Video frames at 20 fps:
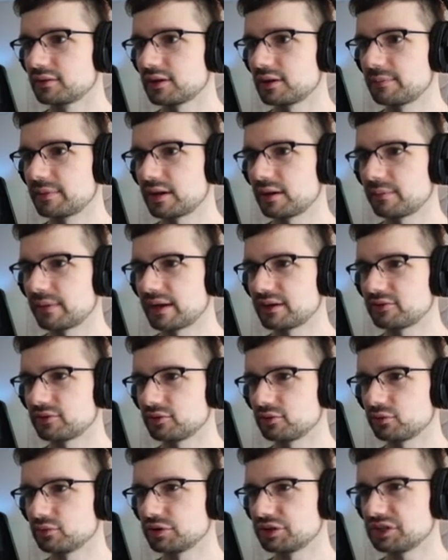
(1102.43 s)
about my
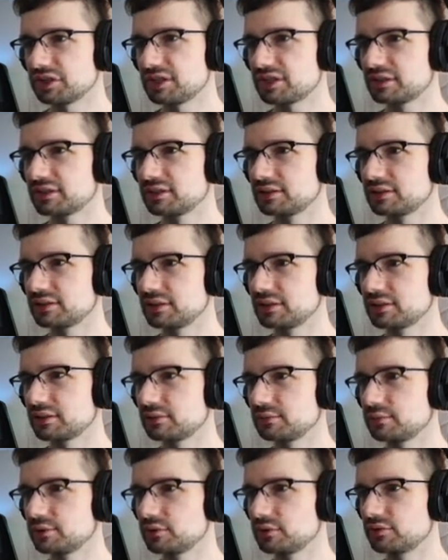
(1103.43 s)
degree in
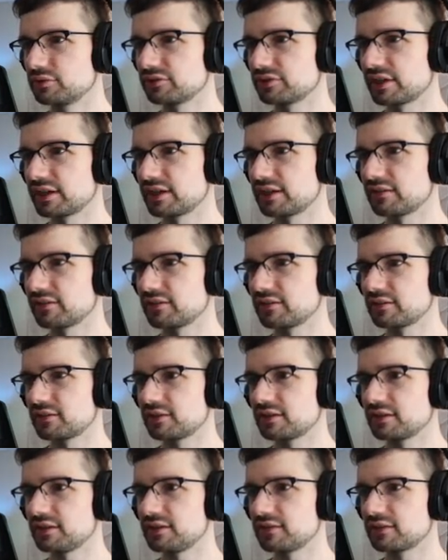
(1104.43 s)
computer science
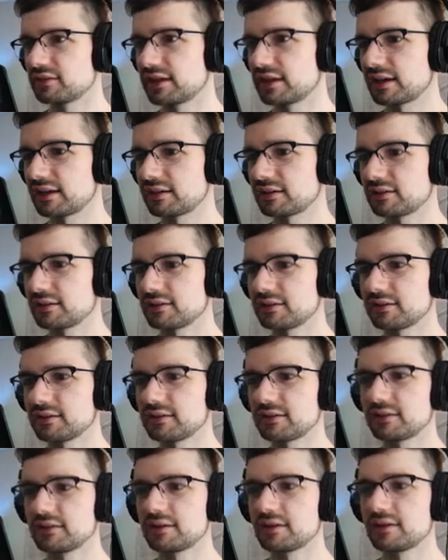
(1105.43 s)
is that you?
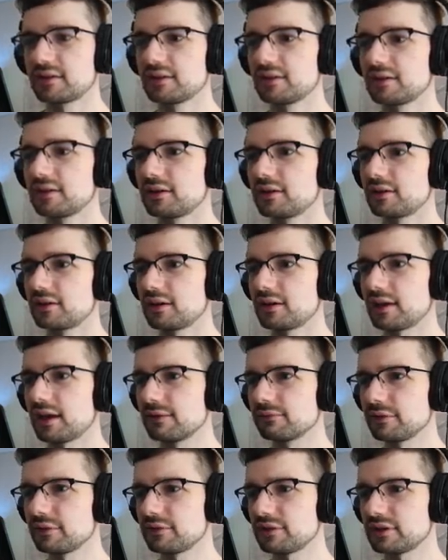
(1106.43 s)

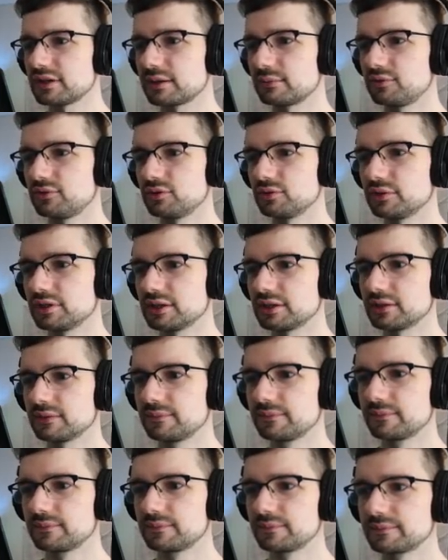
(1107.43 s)
everything I'm doing.
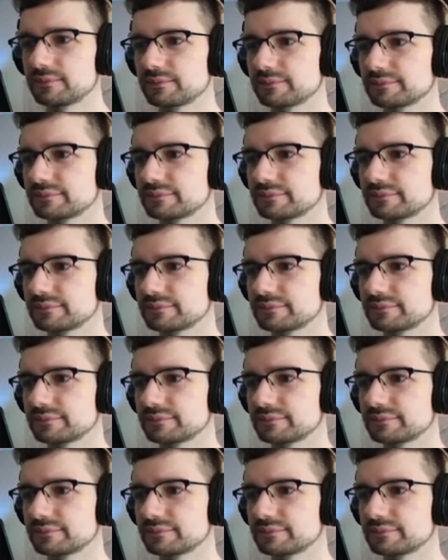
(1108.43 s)
Uh,